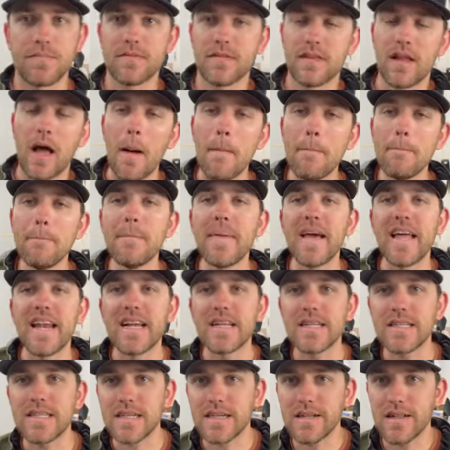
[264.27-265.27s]
a
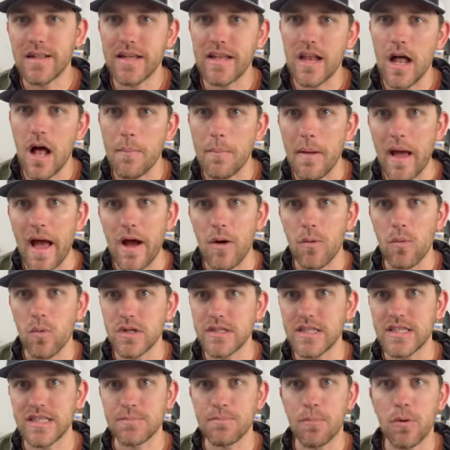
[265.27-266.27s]
minute to clean up
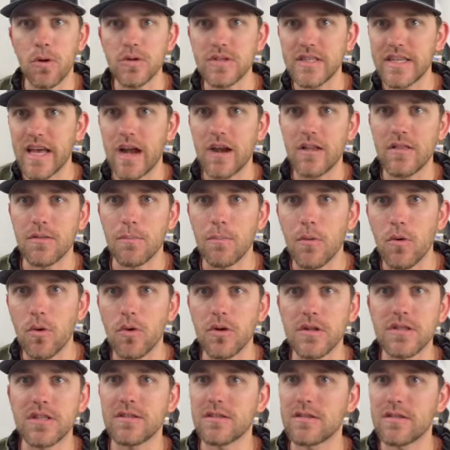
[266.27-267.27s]
once it pulls out of the
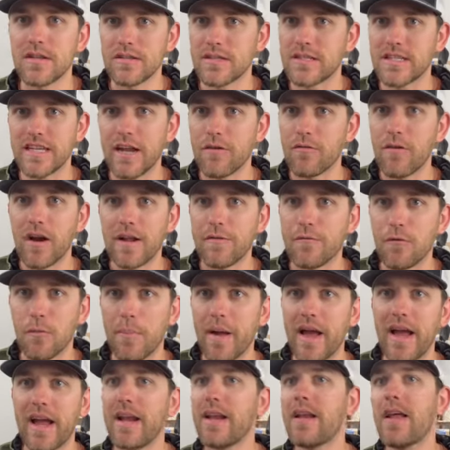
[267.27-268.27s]
mold to get ready for
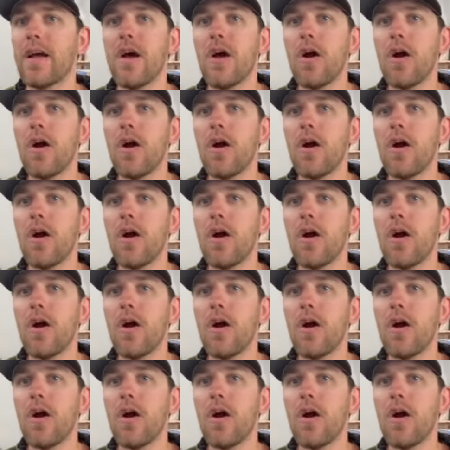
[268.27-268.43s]
paint.